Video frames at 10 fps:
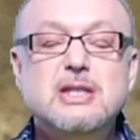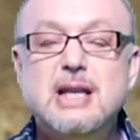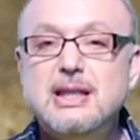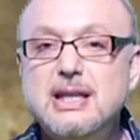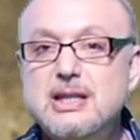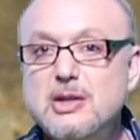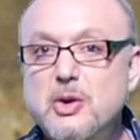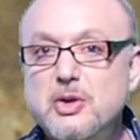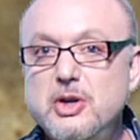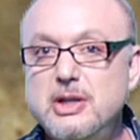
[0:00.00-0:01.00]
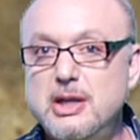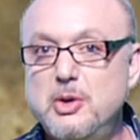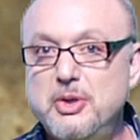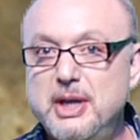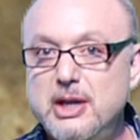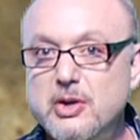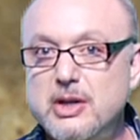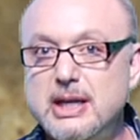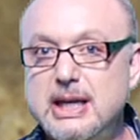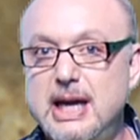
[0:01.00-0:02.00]
nothing so good that you think you're going
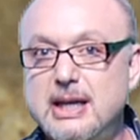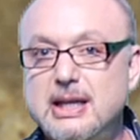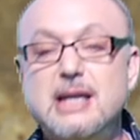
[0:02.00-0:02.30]
to get